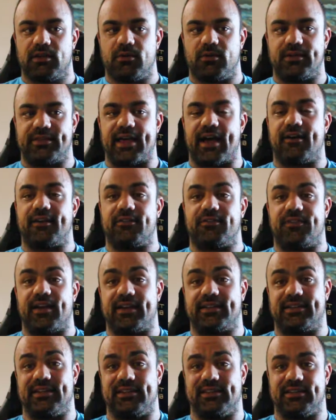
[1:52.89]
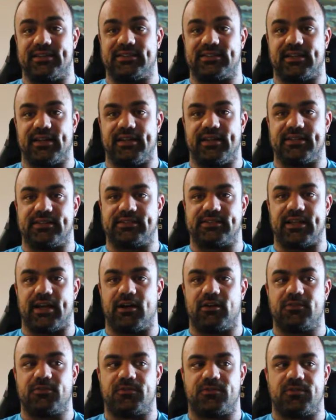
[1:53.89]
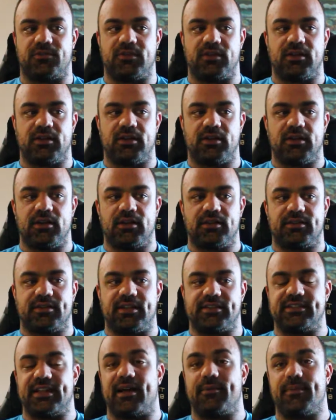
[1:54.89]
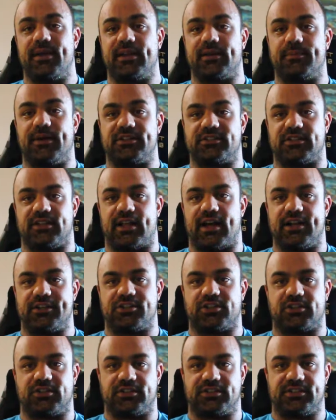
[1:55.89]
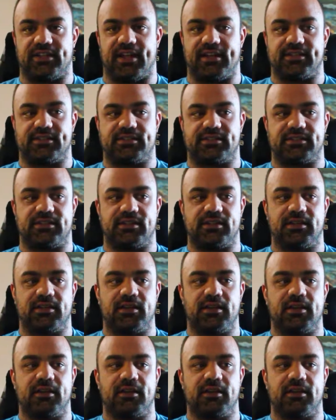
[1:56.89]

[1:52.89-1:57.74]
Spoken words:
without affecting the skin itself does not make much logical sense.